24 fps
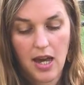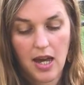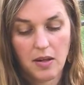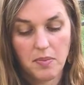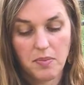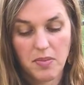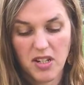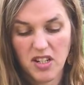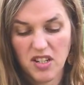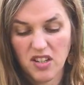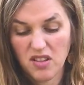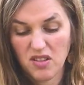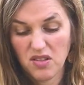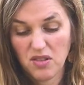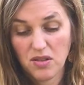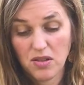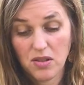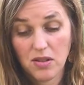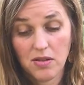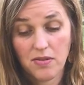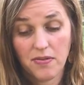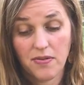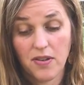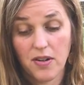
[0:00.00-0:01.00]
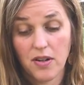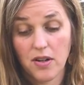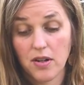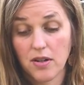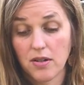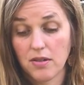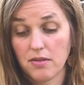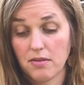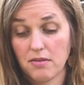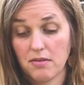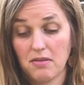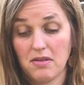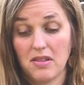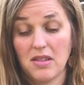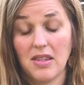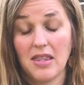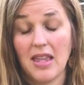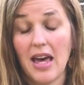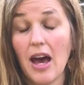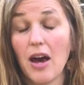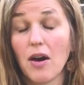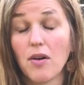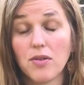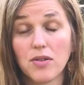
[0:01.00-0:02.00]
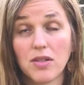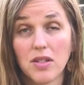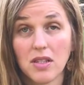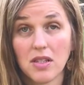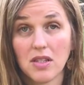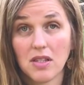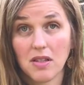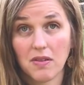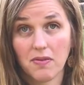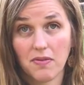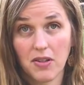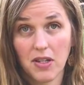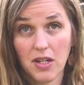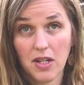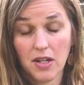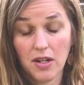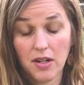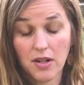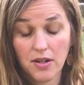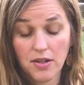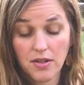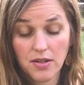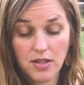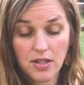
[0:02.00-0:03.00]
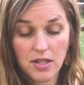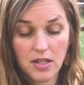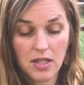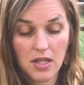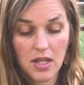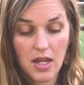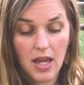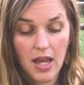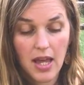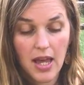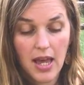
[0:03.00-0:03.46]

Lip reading: had been used for thousands of years,